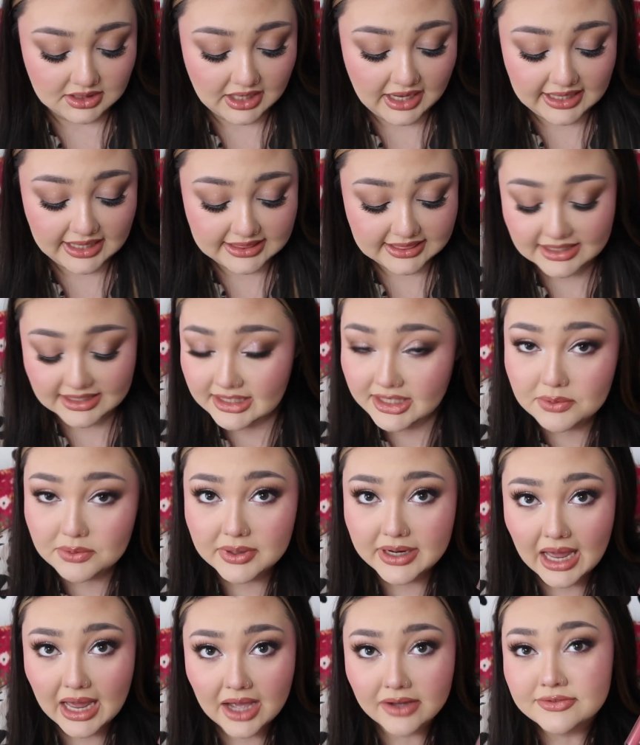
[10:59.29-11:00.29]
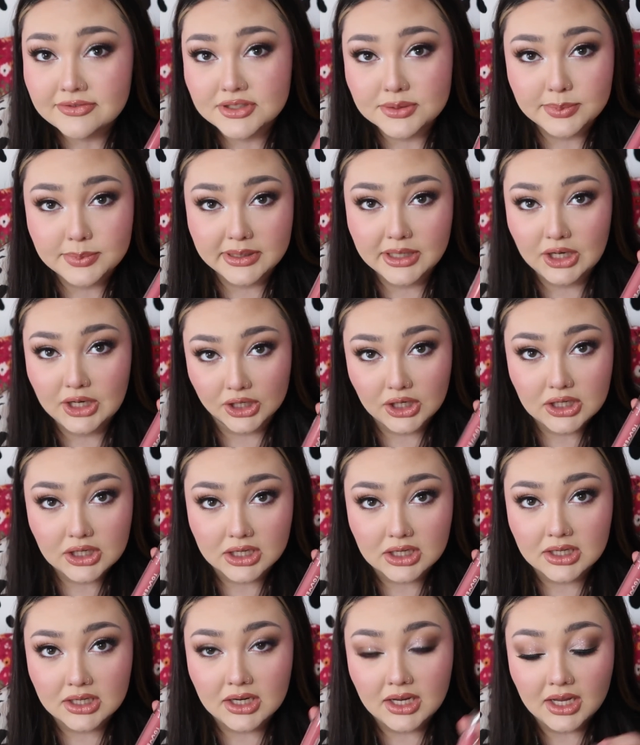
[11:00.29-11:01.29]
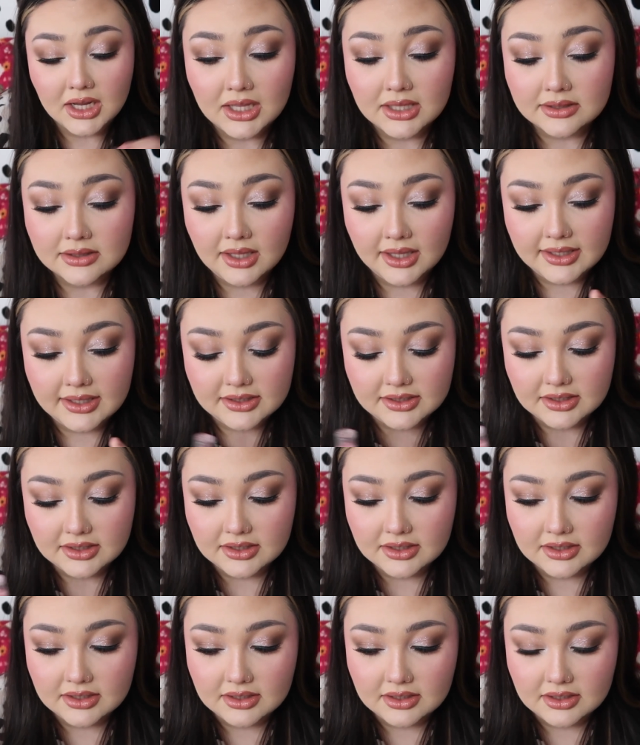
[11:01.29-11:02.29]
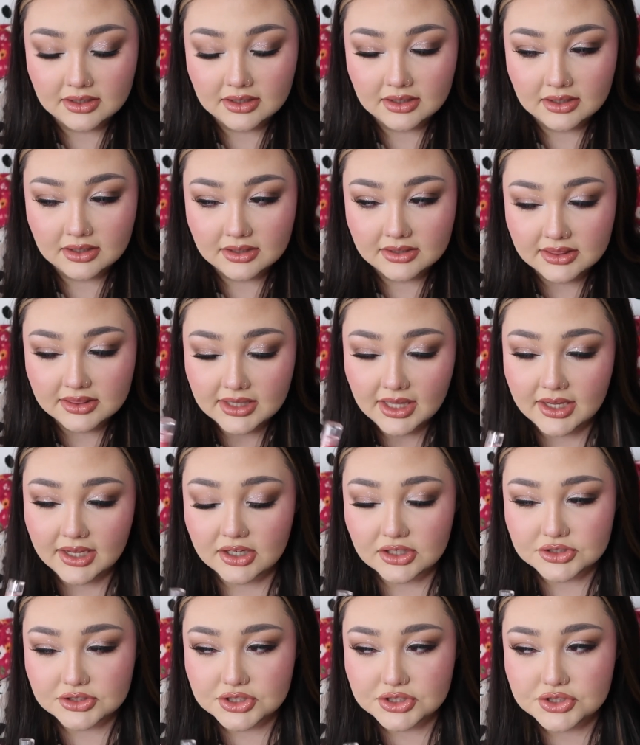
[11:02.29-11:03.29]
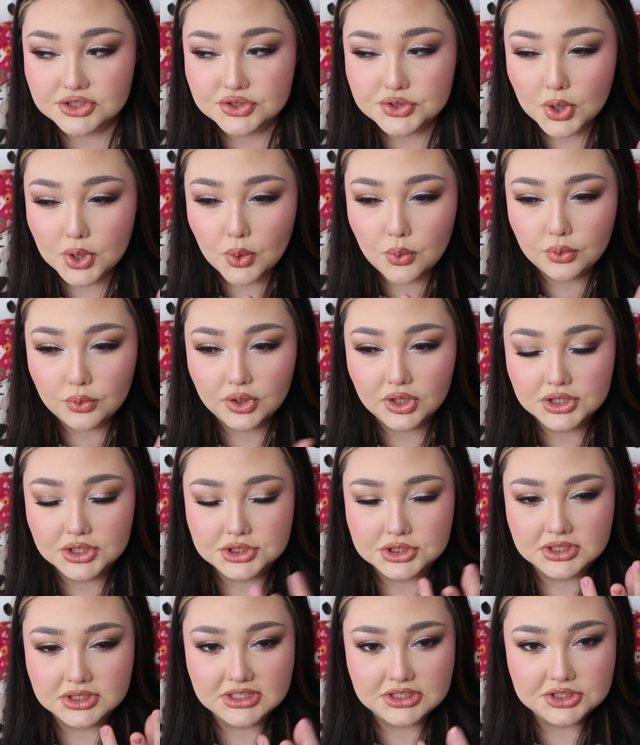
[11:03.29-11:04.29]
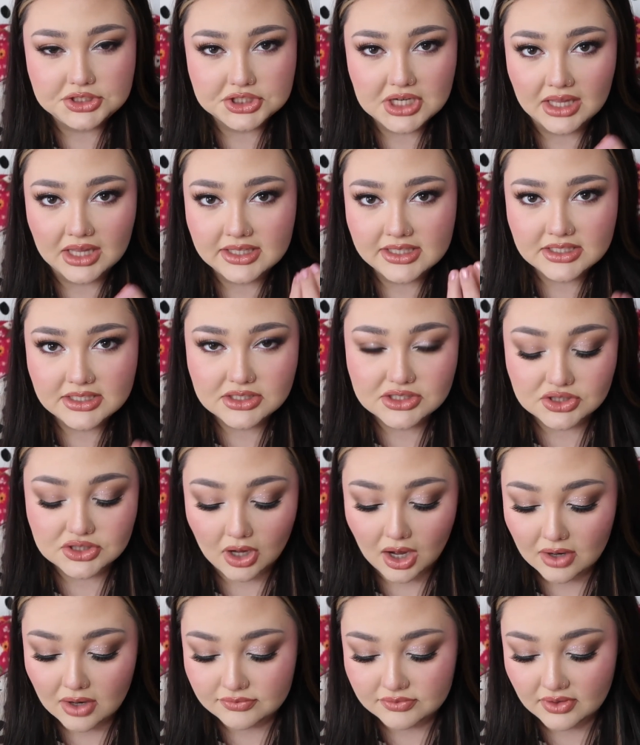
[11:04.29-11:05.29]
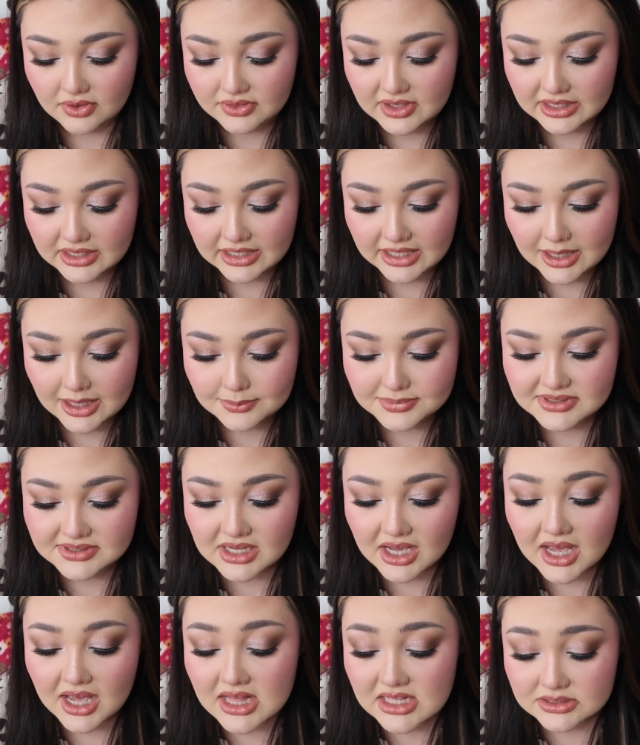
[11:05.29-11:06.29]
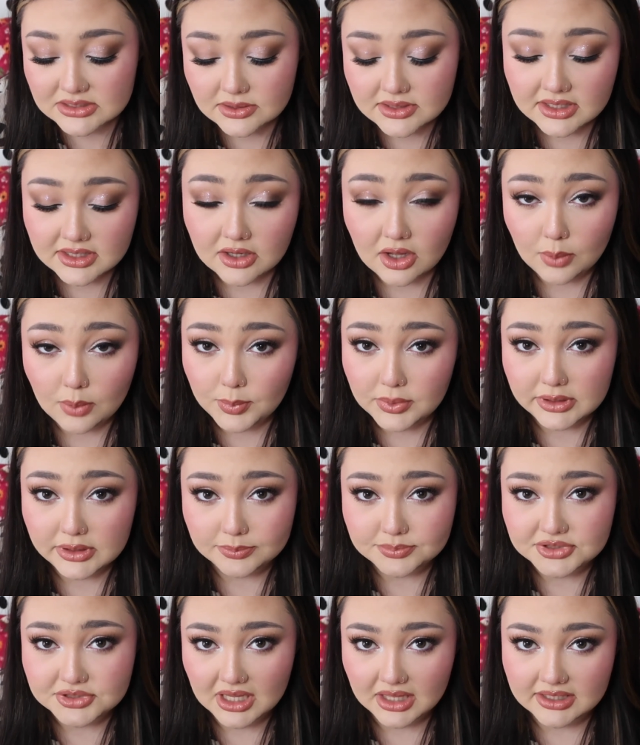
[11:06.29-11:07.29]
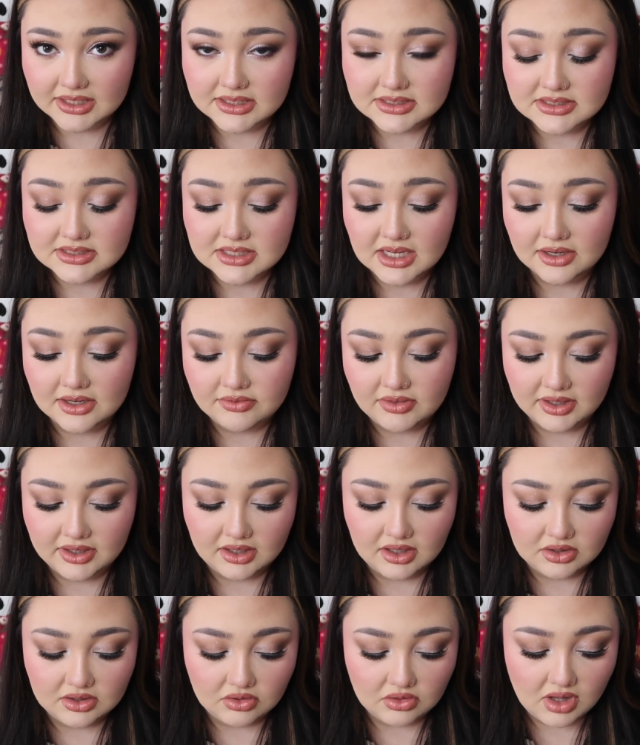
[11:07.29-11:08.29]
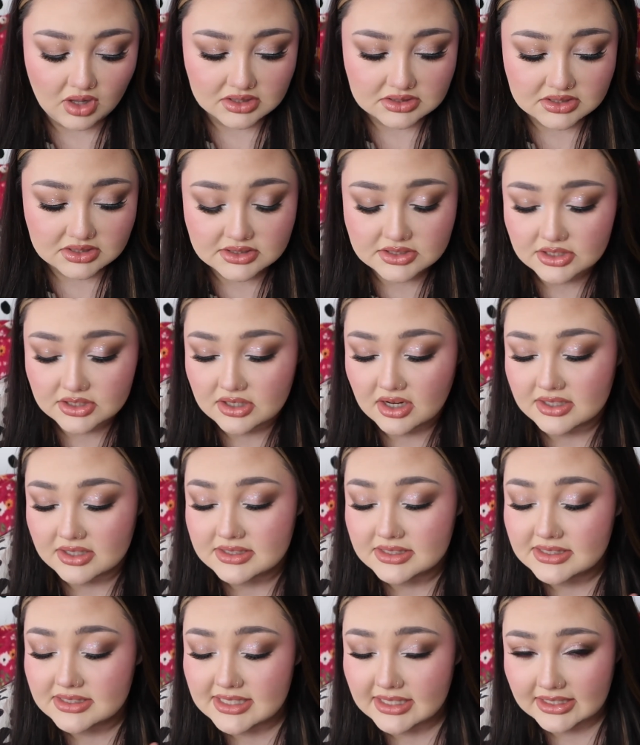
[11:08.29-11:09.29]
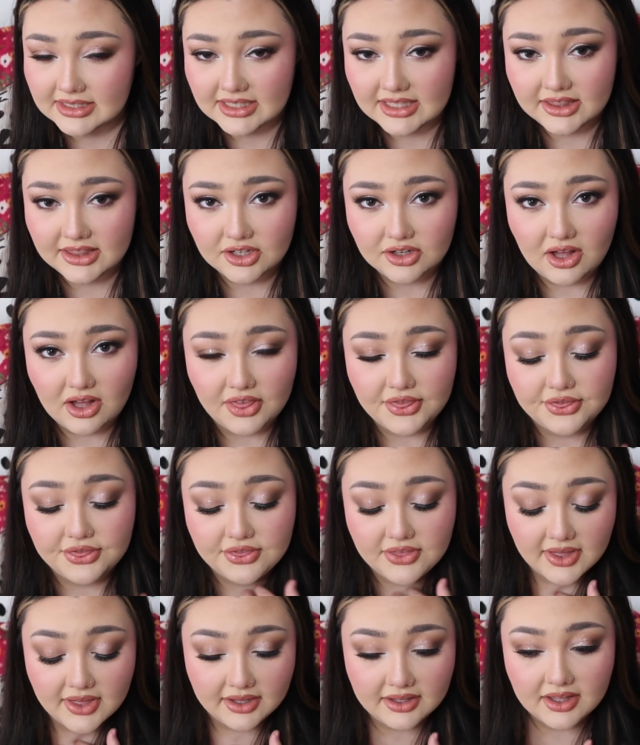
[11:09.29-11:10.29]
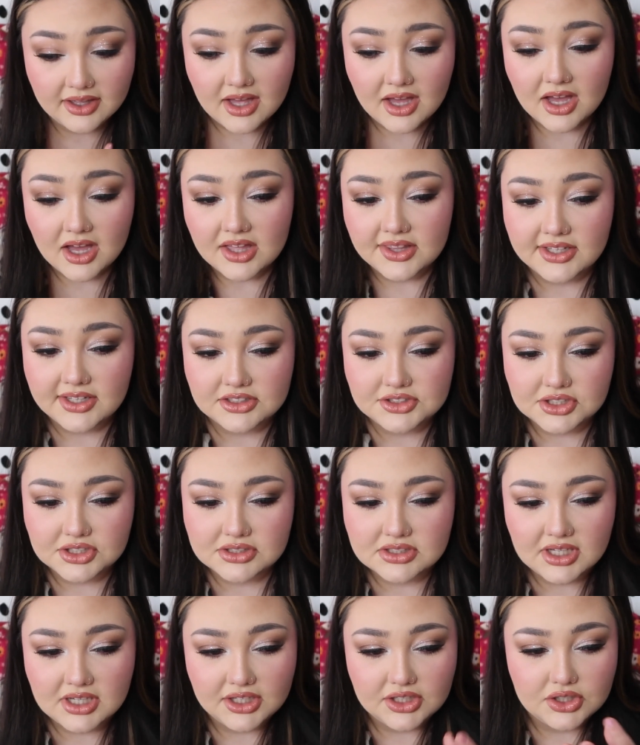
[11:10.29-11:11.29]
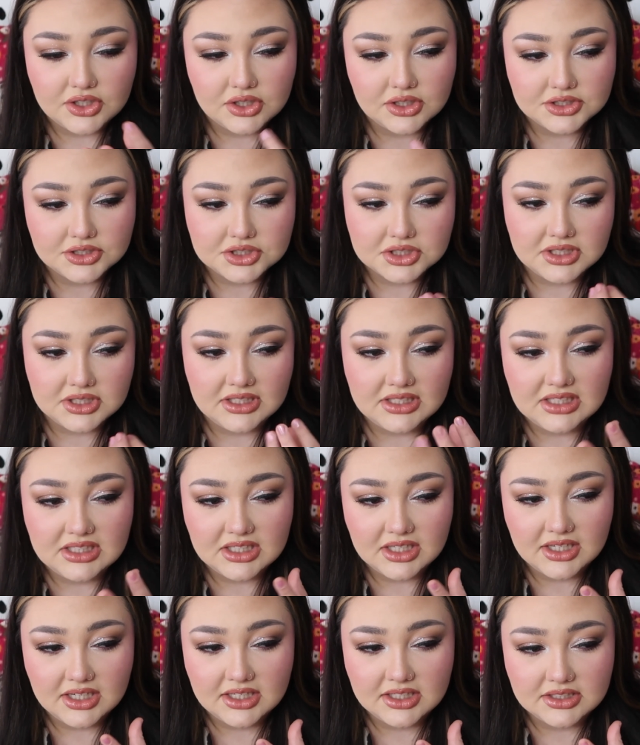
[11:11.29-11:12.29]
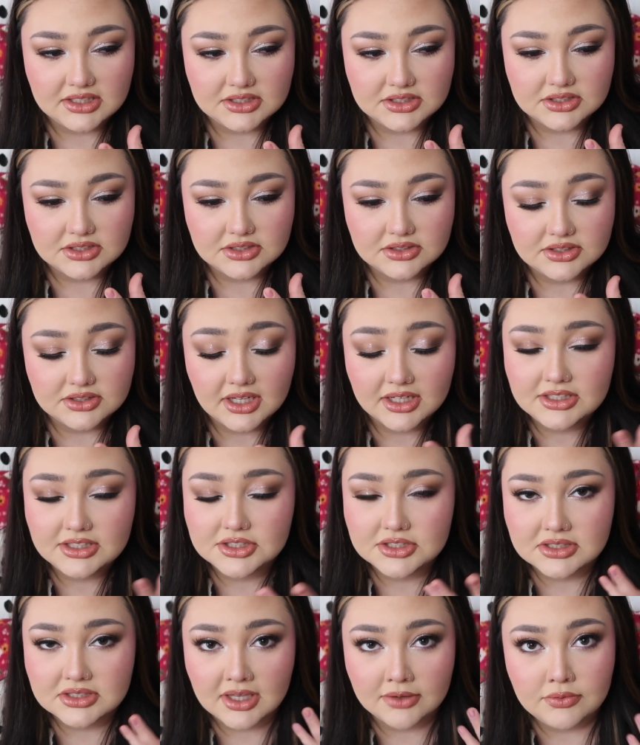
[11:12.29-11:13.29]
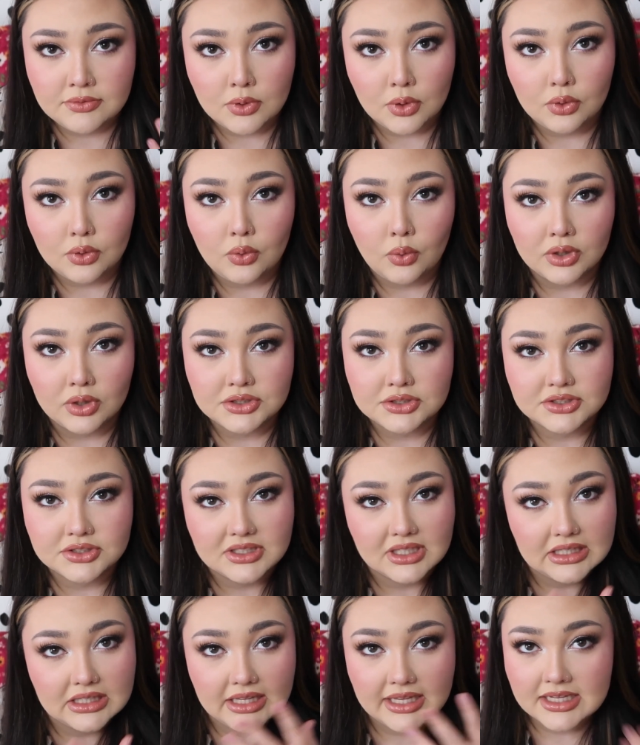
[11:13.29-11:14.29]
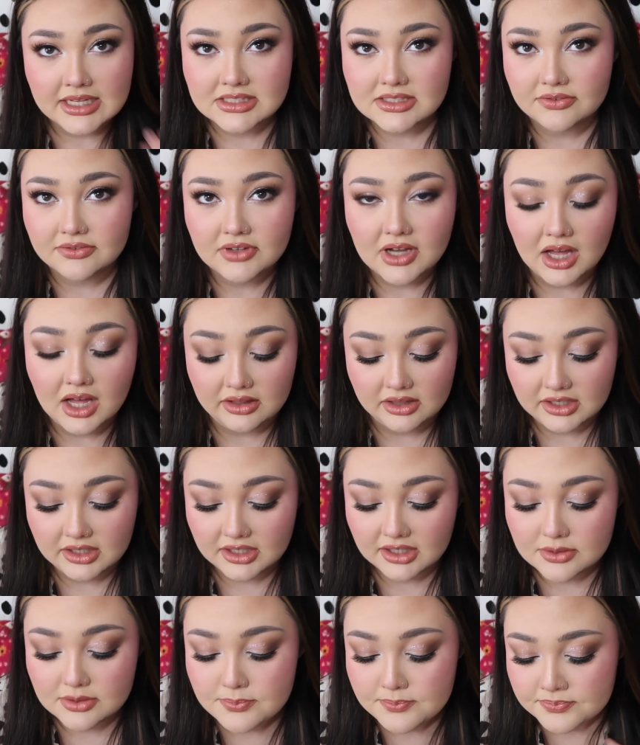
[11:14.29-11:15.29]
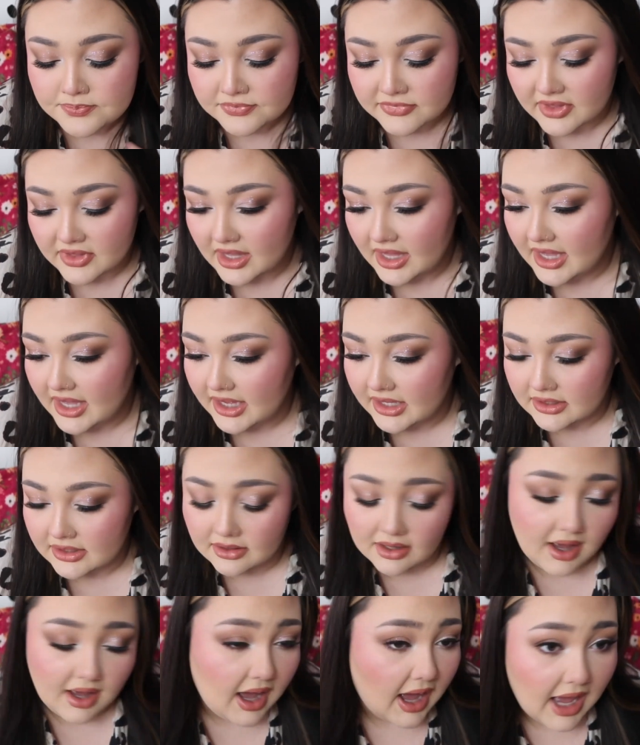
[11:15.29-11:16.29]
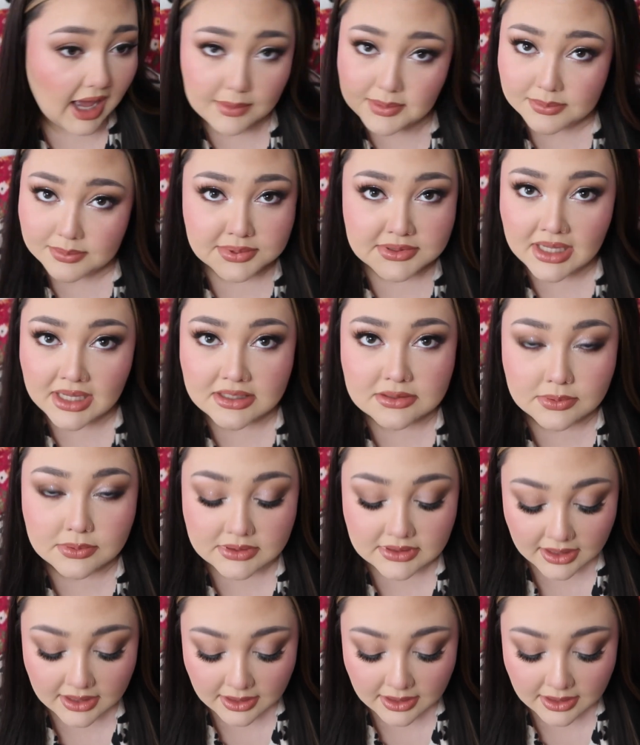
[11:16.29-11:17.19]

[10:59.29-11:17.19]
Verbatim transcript: I think it would have to be her. Like, they are just so cushiony, jelly, soft on the lips. So they call them a lip jelly instead of like a gloss because they're not sticky, they're not thick, they're just like cushiony, and they just give you a gorgeous glaze of color, and I'm obsessed with